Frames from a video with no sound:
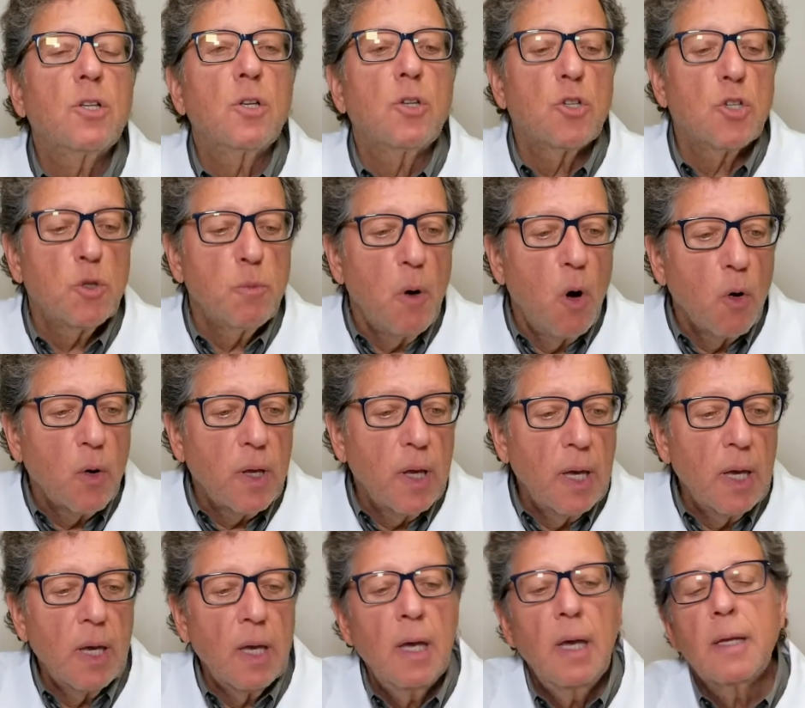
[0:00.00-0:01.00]

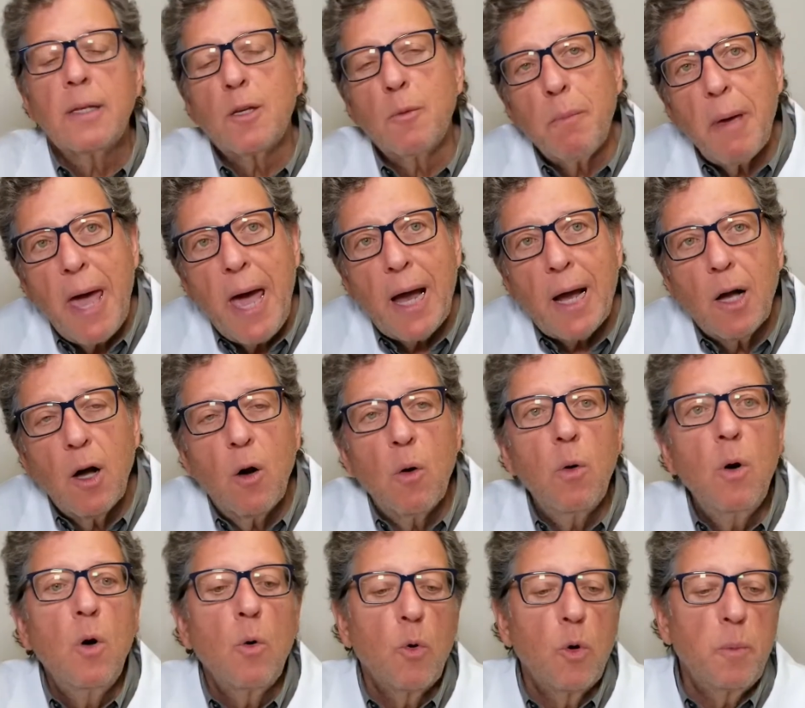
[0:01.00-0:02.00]
smoking,
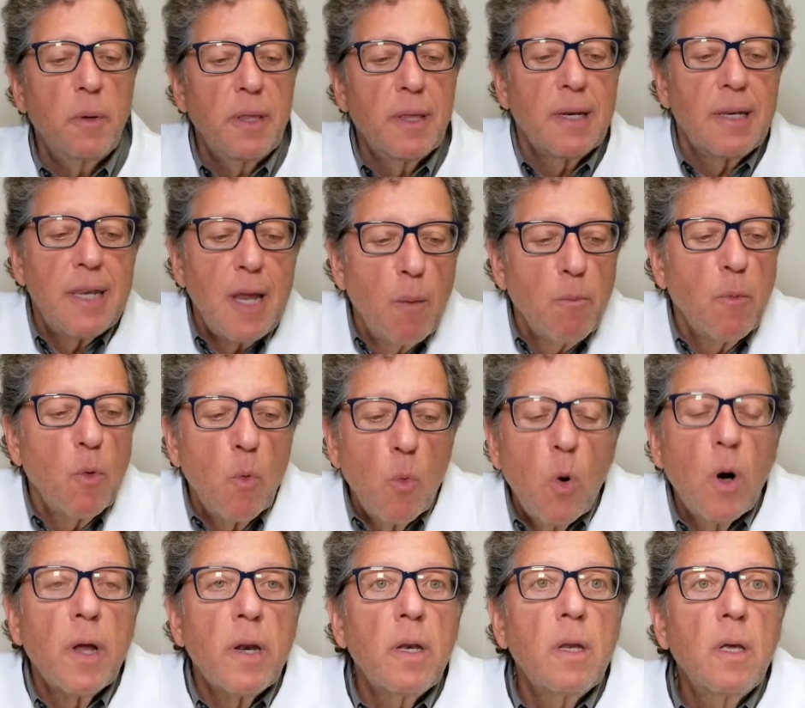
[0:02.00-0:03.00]
tobacco would be the number
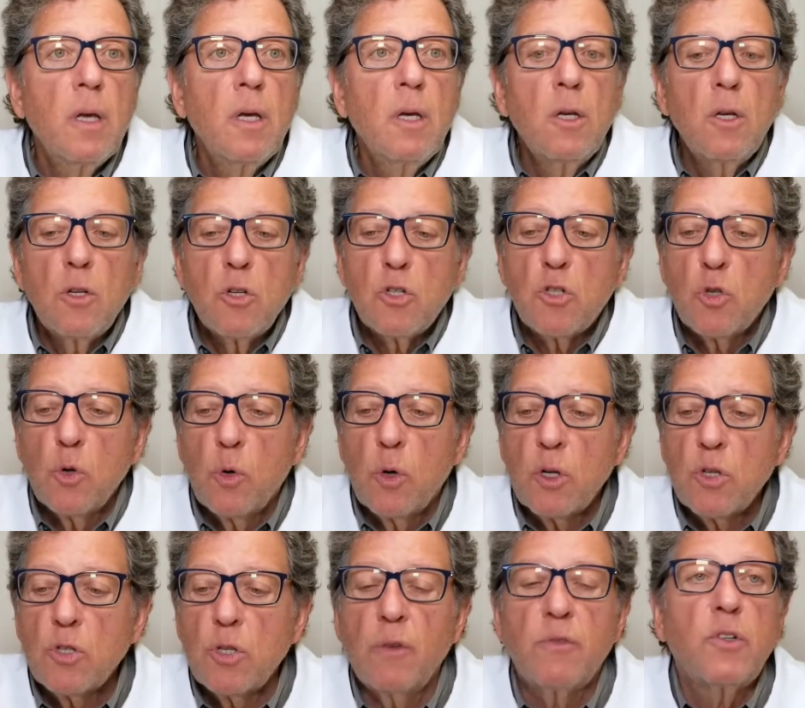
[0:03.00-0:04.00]
1
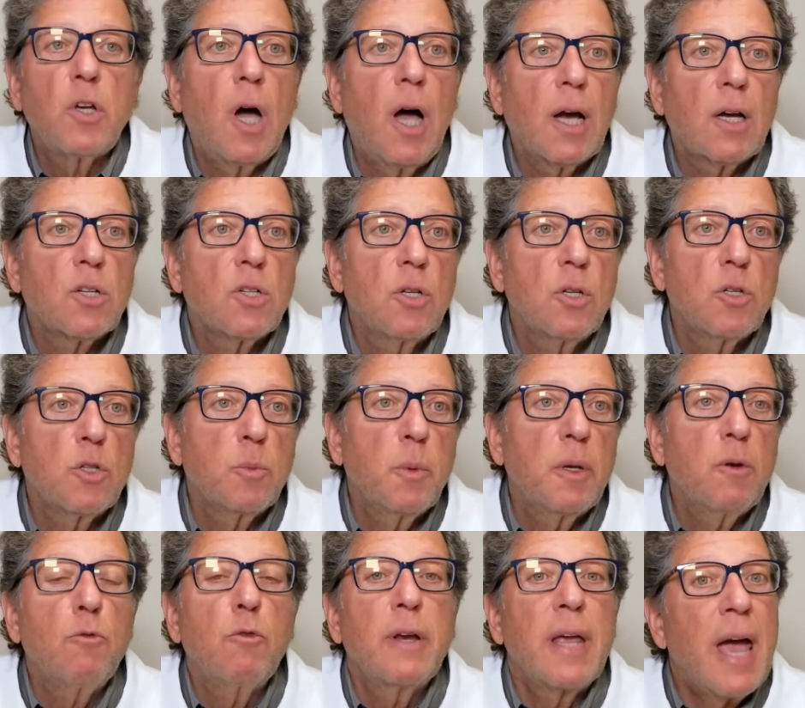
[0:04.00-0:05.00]
source of toxins.
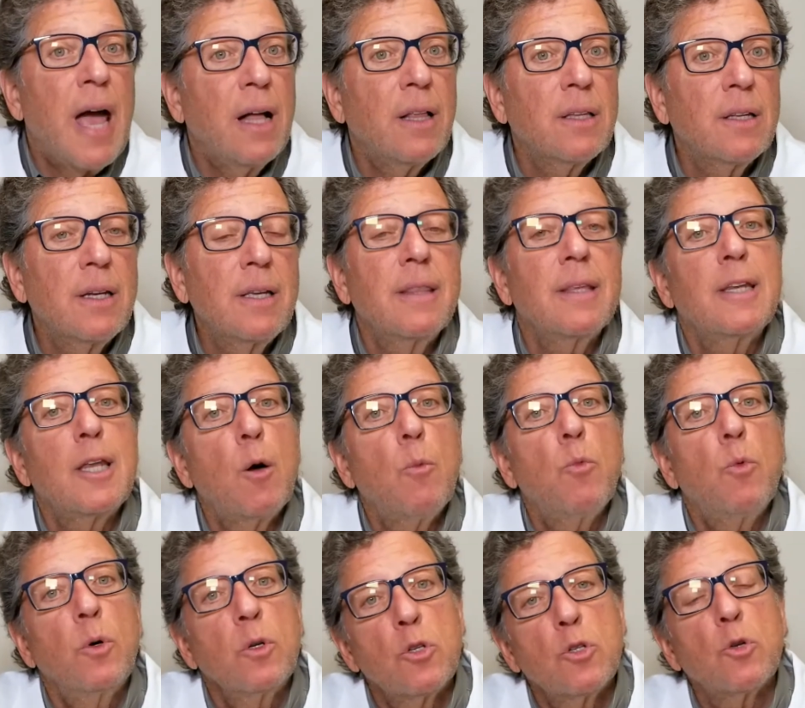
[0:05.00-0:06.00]
But in reality, the
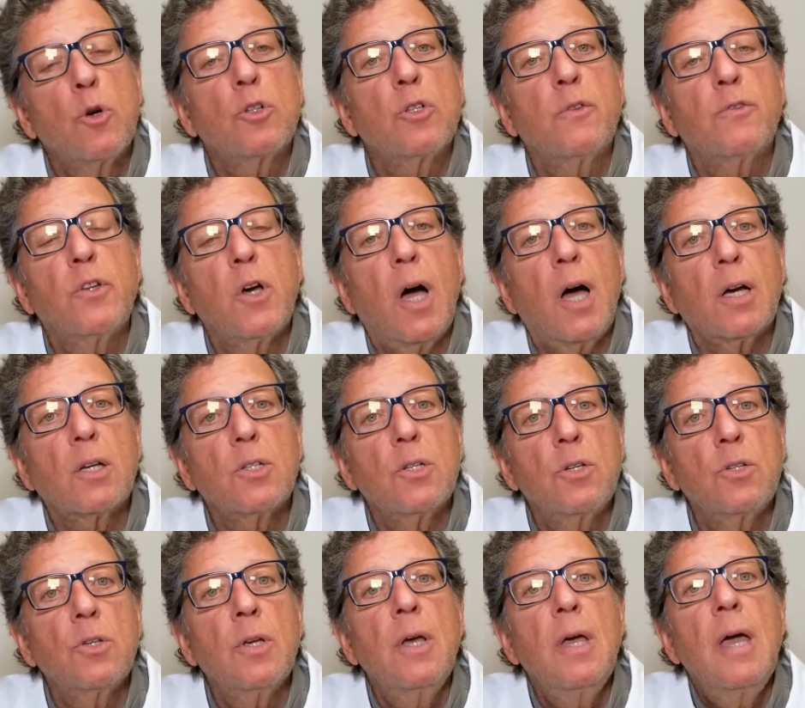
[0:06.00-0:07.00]
number 1 source of
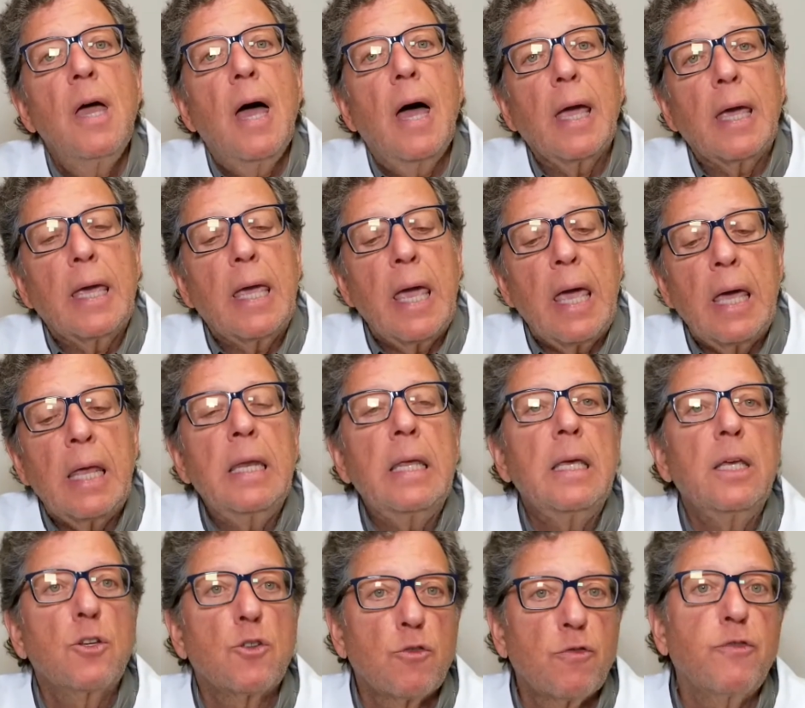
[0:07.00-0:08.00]
toxins, again,
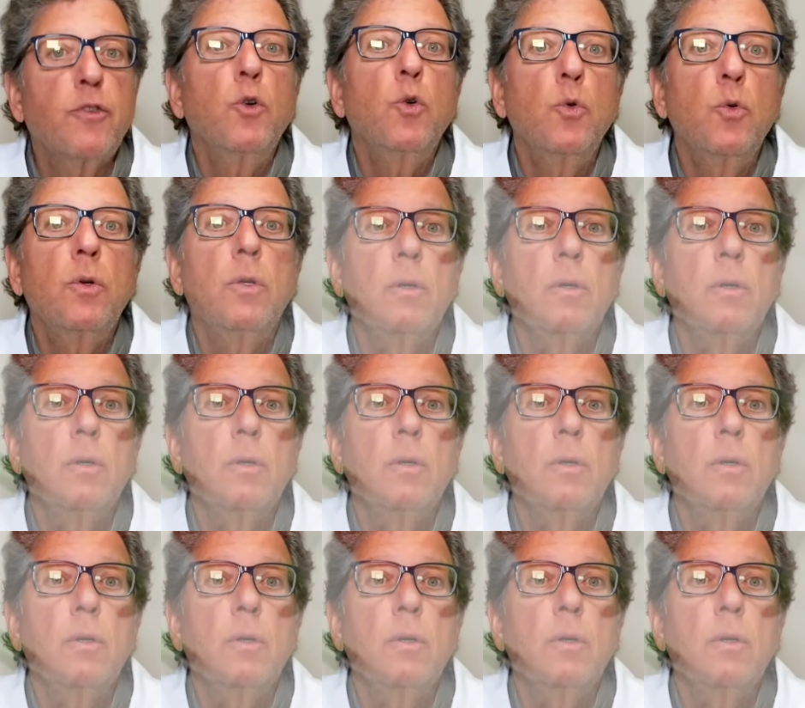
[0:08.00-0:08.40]
is food.